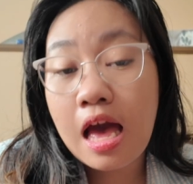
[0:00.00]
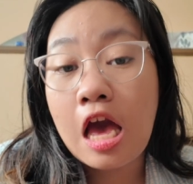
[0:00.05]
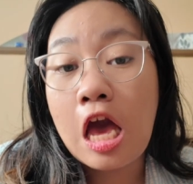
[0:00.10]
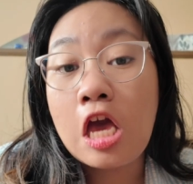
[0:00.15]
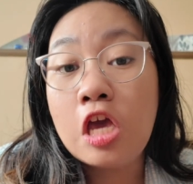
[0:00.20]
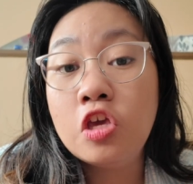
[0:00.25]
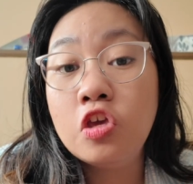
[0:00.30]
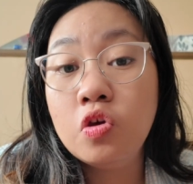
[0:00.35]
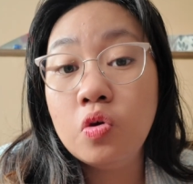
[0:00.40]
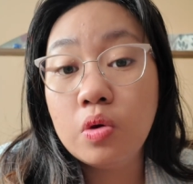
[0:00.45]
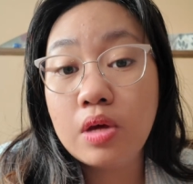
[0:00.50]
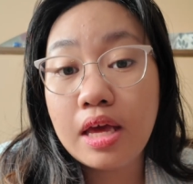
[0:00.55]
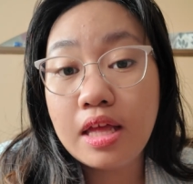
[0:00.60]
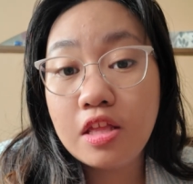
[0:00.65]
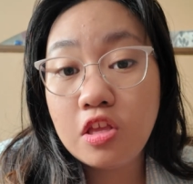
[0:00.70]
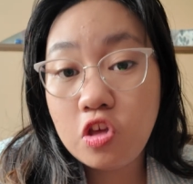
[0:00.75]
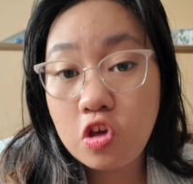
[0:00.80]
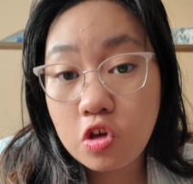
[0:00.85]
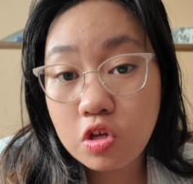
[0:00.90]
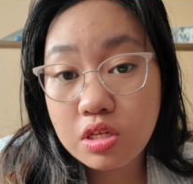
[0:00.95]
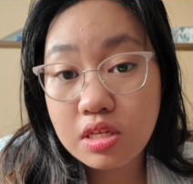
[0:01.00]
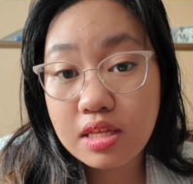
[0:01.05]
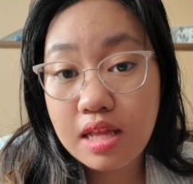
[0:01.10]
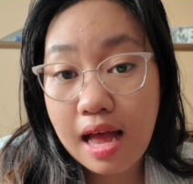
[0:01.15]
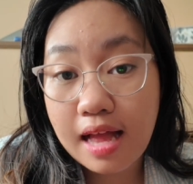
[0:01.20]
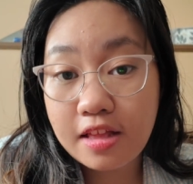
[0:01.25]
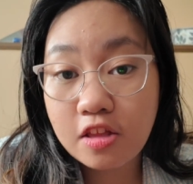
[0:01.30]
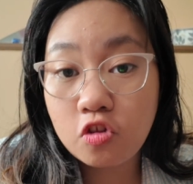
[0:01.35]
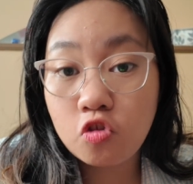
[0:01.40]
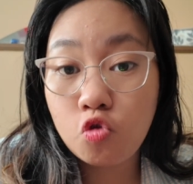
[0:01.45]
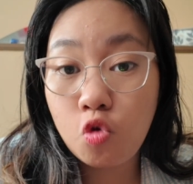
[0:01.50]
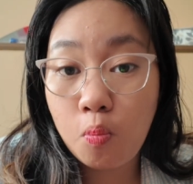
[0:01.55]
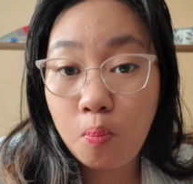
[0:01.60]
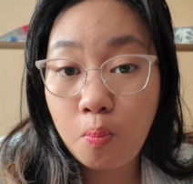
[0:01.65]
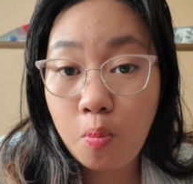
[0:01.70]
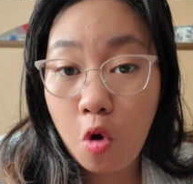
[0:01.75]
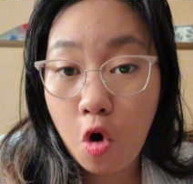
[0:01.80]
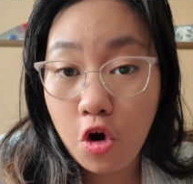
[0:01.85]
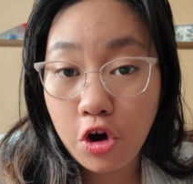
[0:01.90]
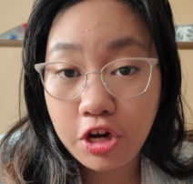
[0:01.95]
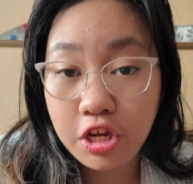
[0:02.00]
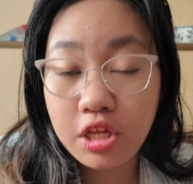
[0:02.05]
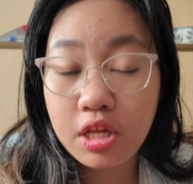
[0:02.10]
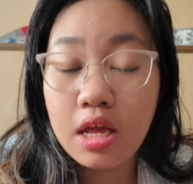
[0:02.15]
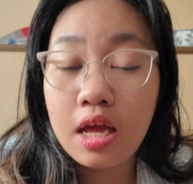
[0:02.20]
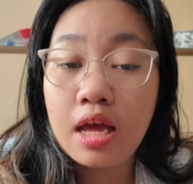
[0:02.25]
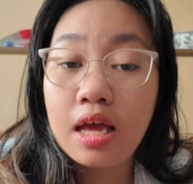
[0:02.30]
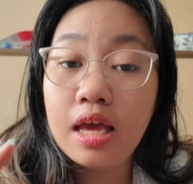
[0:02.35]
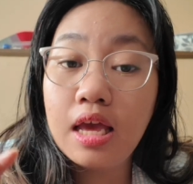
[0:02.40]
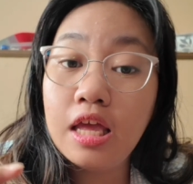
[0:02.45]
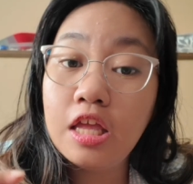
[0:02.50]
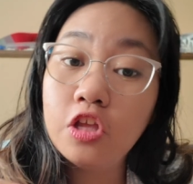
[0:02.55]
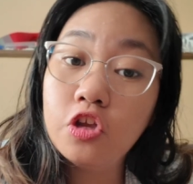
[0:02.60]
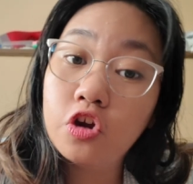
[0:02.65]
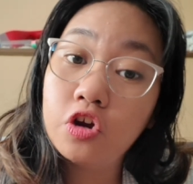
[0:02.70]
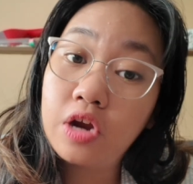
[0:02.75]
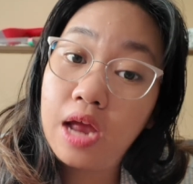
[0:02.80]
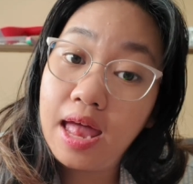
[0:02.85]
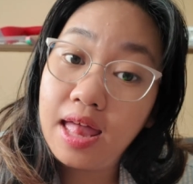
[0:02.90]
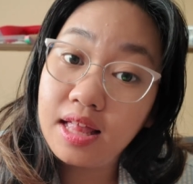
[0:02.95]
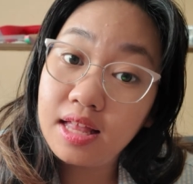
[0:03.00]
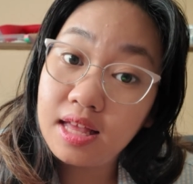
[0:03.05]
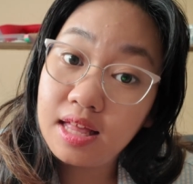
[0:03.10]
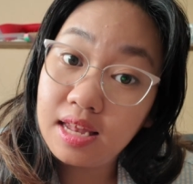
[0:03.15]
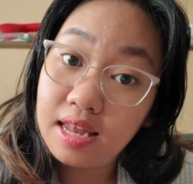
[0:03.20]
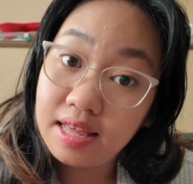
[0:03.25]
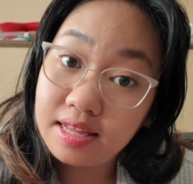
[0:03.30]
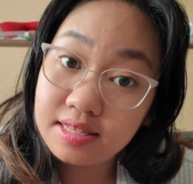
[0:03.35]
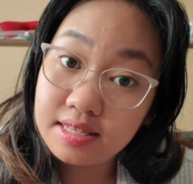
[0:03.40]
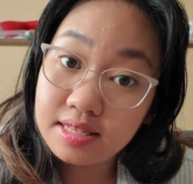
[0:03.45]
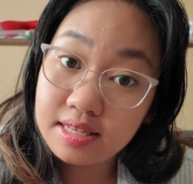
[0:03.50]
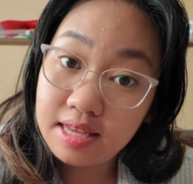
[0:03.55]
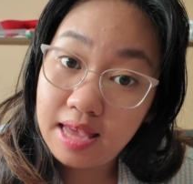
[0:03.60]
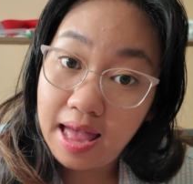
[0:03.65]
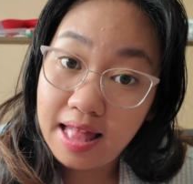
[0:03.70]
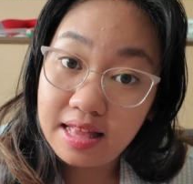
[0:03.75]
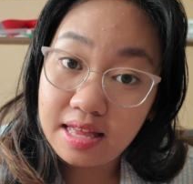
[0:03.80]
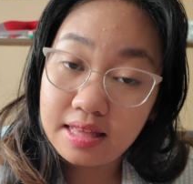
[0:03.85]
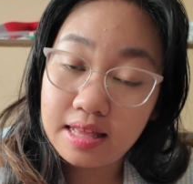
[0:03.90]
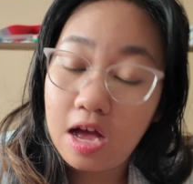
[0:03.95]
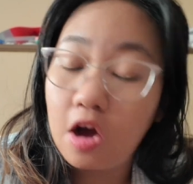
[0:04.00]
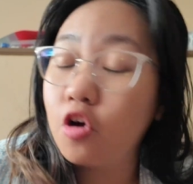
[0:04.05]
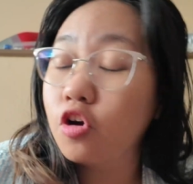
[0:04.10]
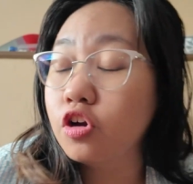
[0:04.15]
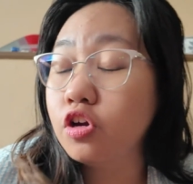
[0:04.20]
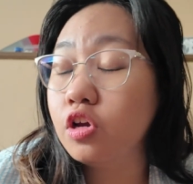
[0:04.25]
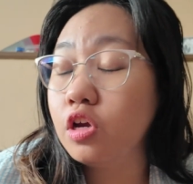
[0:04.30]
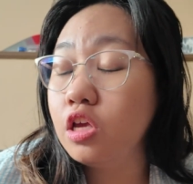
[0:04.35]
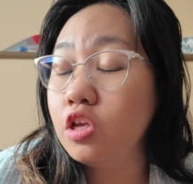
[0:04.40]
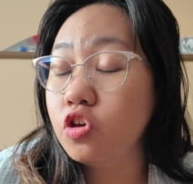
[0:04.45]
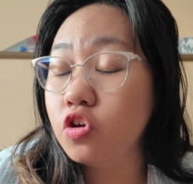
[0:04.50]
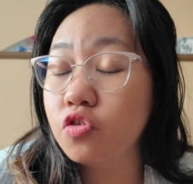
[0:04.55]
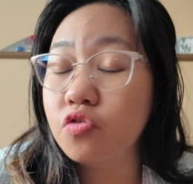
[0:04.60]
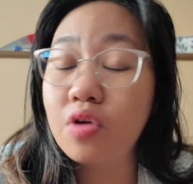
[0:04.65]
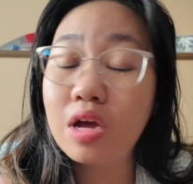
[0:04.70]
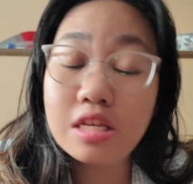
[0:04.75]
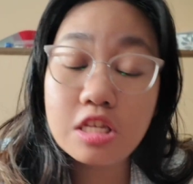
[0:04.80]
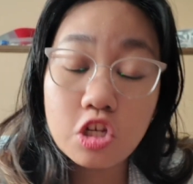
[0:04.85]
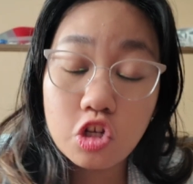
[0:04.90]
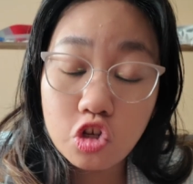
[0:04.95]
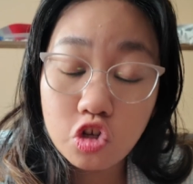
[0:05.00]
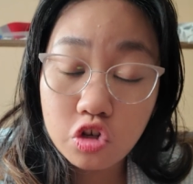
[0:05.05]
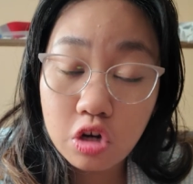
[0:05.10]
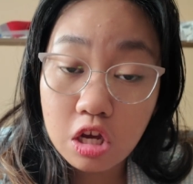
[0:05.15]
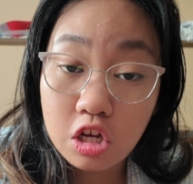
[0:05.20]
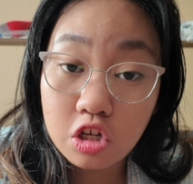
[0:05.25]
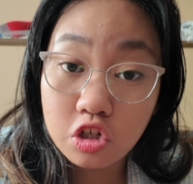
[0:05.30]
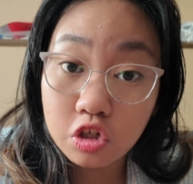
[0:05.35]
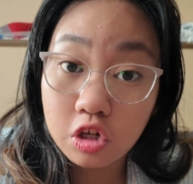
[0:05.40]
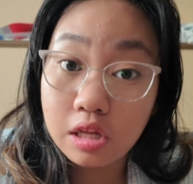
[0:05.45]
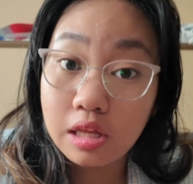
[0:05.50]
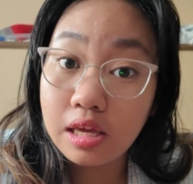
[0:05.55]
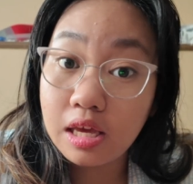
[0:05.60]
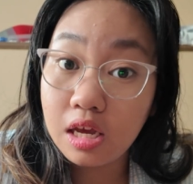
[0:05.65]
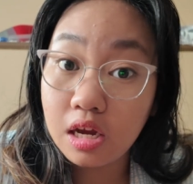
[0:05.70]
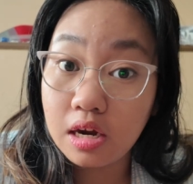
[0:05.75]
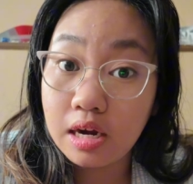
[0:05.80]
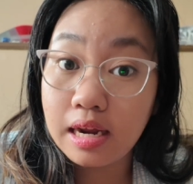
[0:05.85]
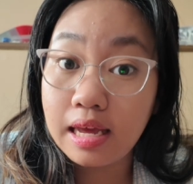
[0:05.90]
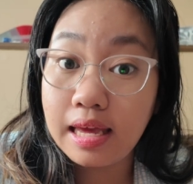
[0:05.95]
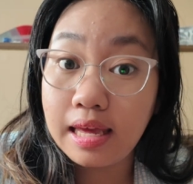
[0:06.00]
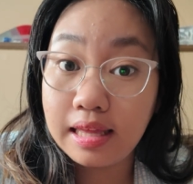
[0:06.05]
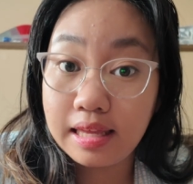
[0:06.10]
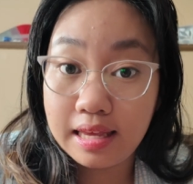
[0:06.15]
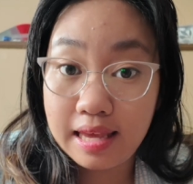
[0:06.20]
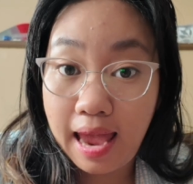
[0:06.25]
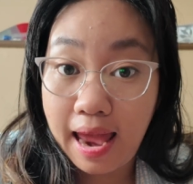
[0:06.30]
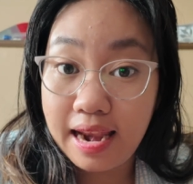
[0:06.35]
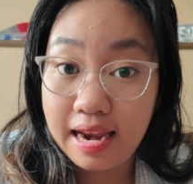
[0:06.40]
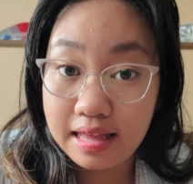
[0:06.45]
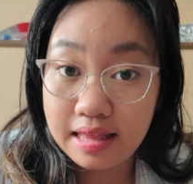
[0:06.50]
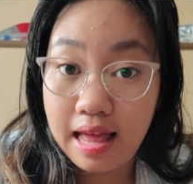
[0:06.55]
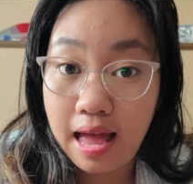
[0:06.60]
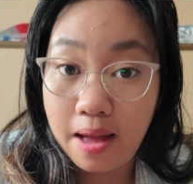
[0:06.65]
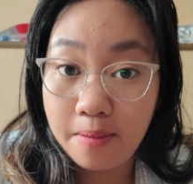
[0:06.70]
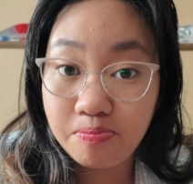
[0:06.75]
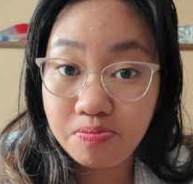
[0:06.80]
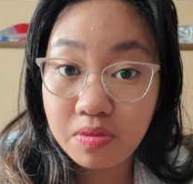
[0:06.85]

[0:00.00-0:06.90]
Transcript: you can use that to port in your NCLEX Canada or in your registration here in Canada.